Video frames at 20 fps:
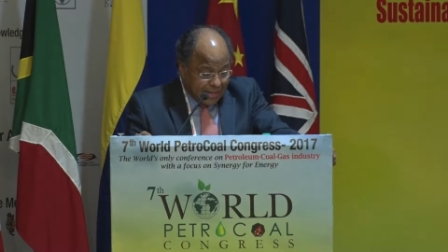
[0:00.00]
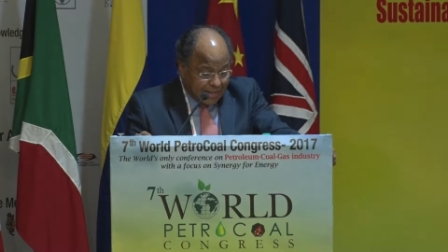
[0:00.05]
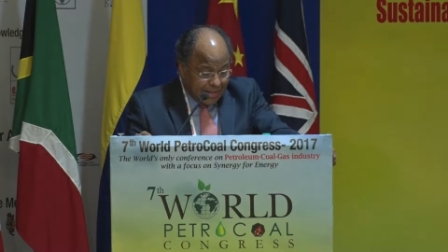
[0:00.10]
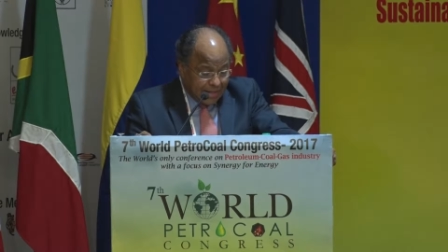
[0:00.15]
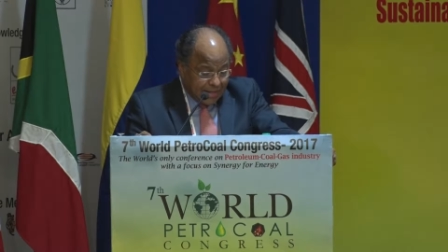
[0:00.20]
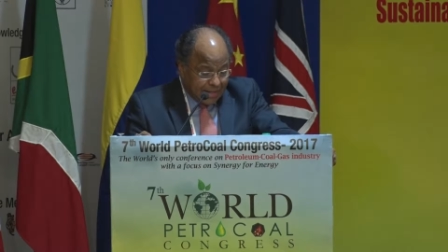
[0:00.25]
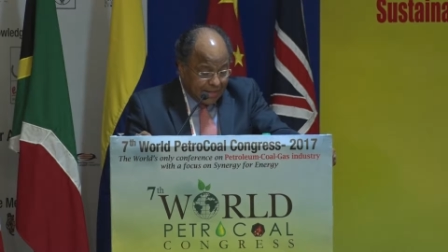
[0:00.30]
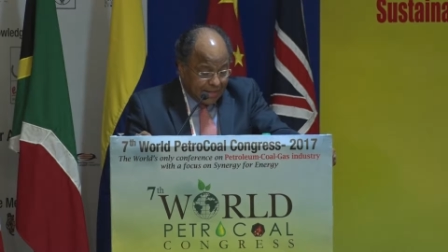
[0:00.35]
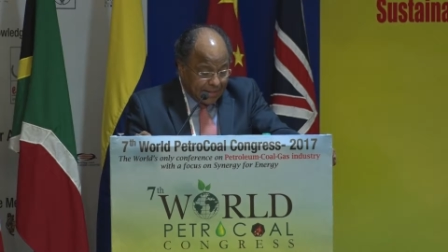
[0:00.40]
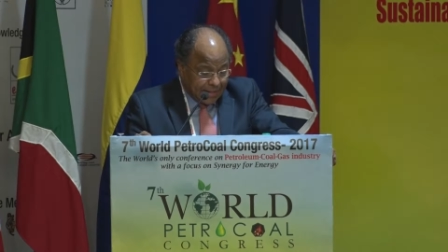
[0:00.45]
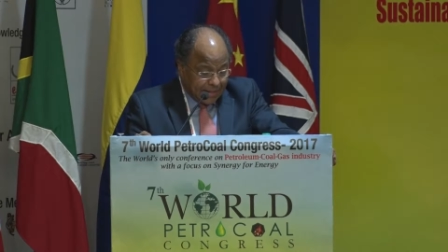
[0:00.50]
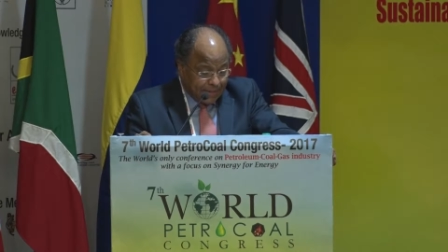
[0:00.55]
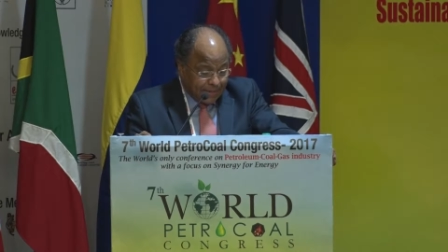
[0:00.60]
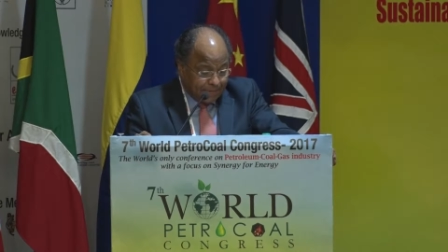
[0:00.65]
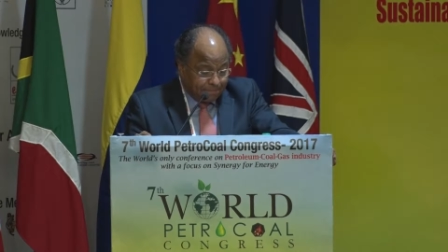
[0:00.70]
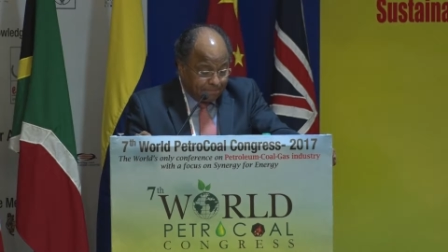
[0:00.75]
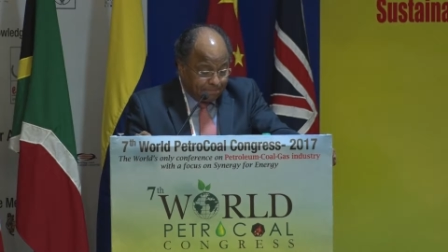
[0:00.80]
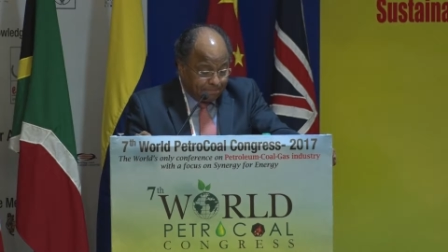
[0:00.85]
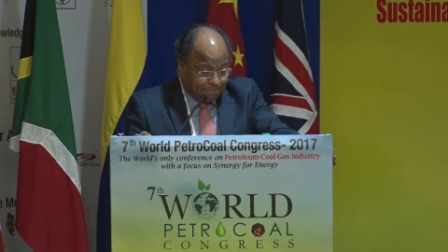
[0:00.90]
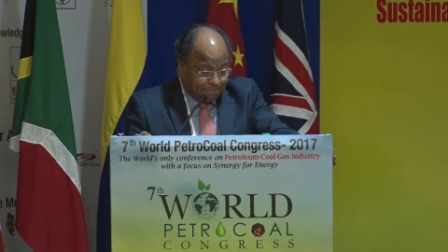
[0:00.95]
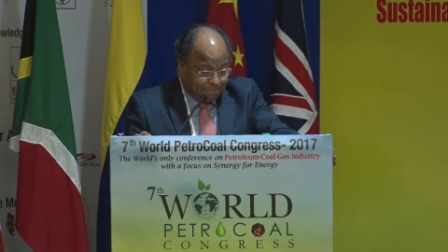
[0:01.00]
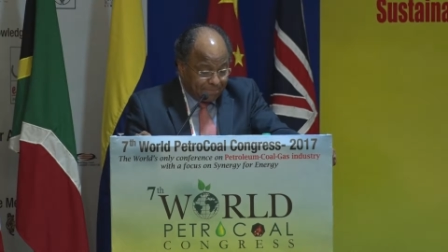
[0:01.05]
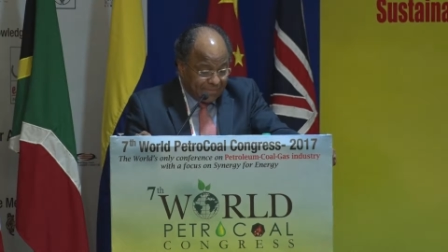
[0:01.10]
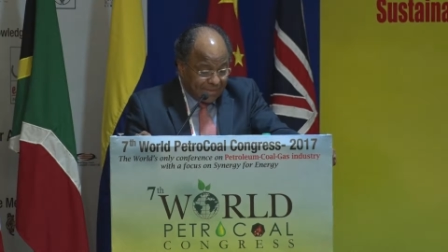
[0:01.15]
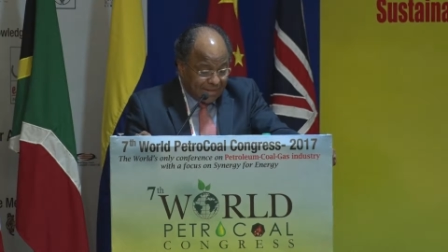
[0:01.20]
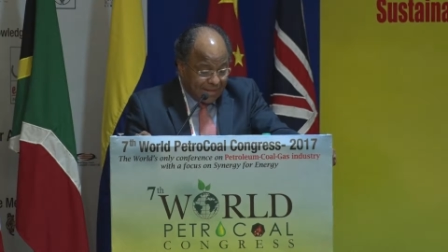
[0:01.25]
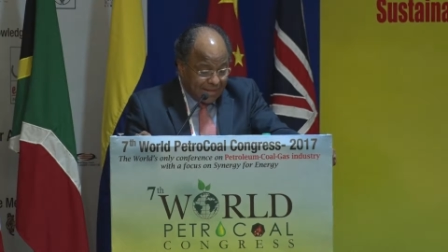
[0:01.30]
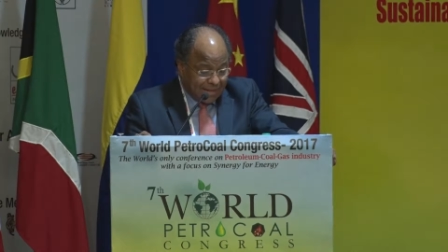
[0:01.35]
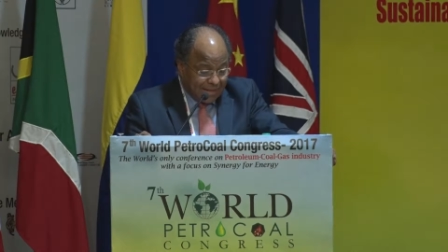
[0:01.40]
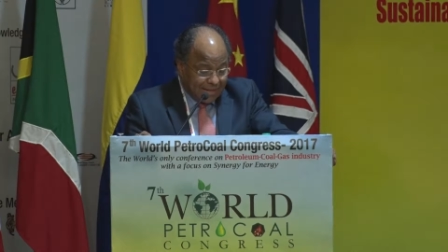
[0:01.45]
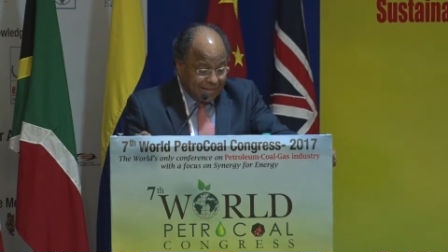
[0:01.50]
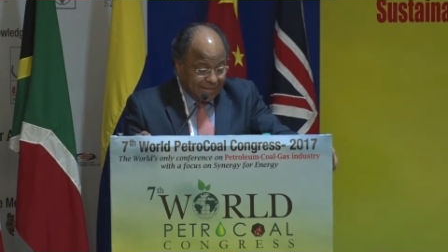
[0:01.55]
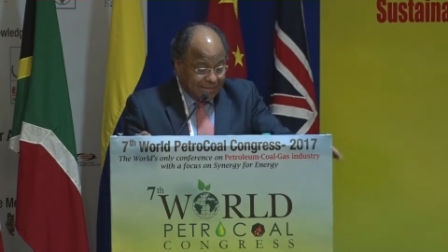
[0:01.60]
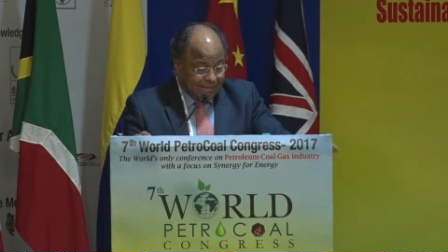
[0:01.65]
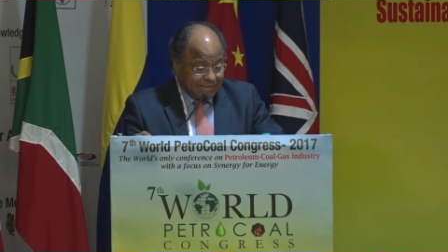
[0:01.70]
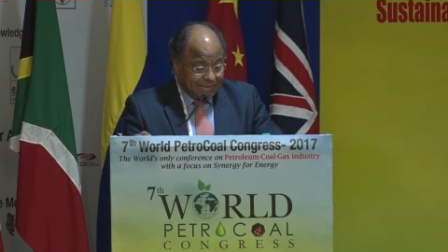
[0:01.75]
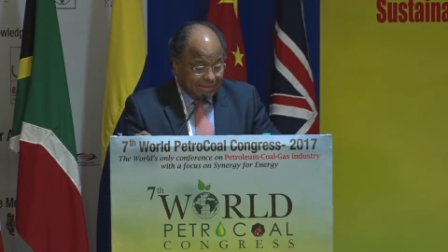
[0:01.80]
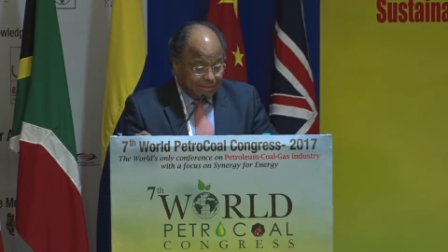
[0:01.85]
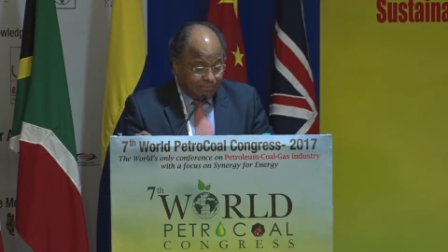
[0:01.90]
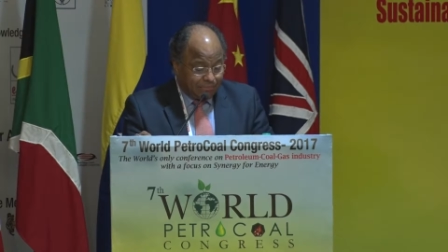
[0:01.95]

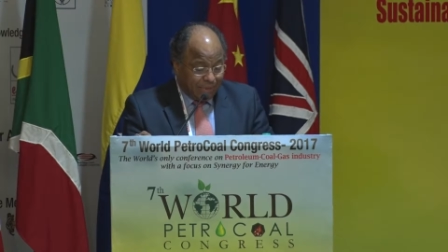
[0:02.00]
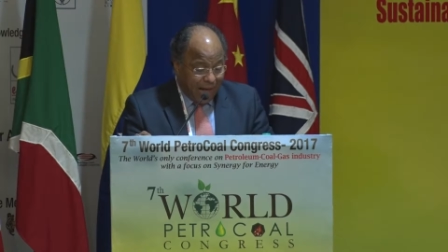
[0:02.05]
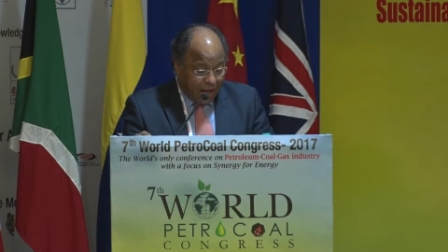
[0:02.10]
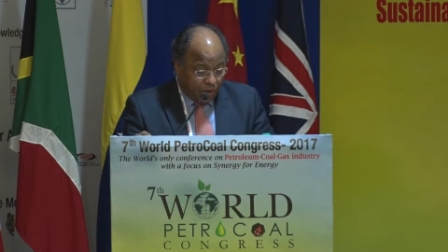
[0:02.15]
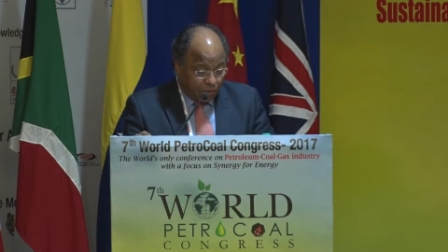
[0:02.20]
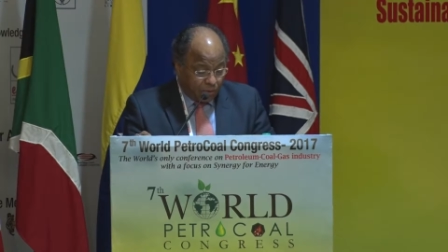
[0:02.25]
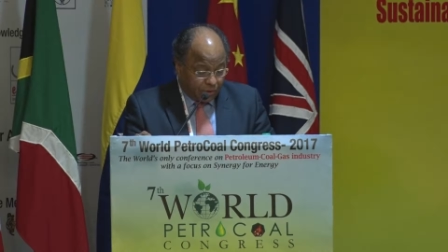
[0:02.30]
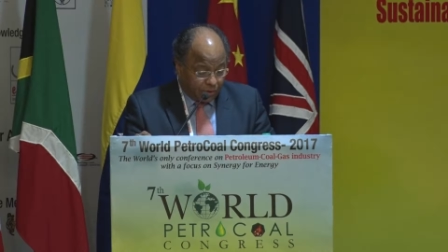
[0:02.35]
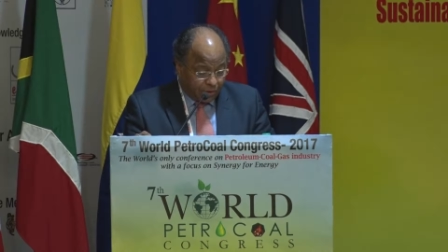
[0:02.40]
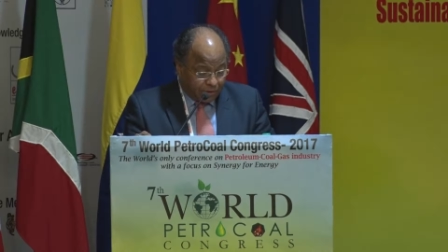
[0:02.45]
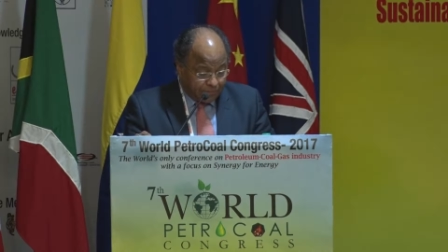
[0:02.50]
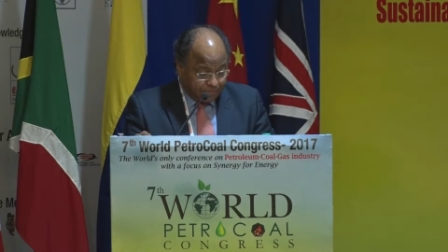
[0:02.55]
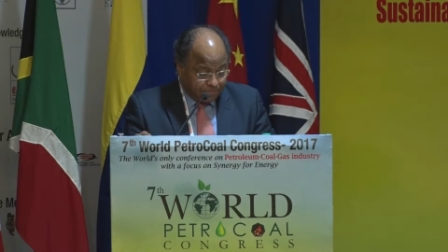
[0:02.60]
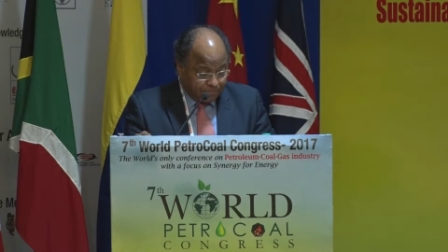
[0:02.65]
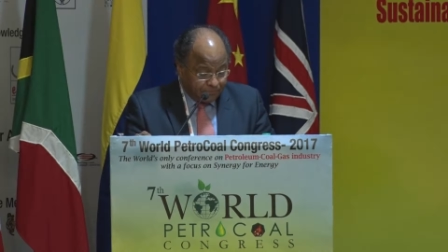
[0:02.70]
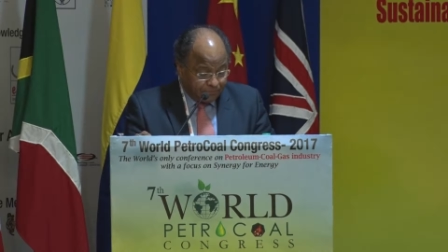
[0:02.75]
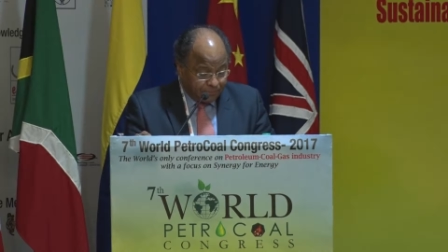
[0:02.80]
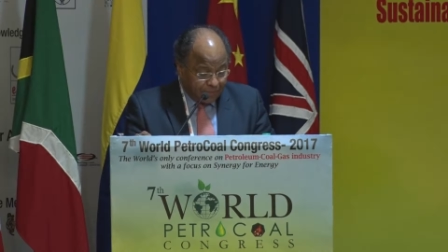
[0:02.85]
and power.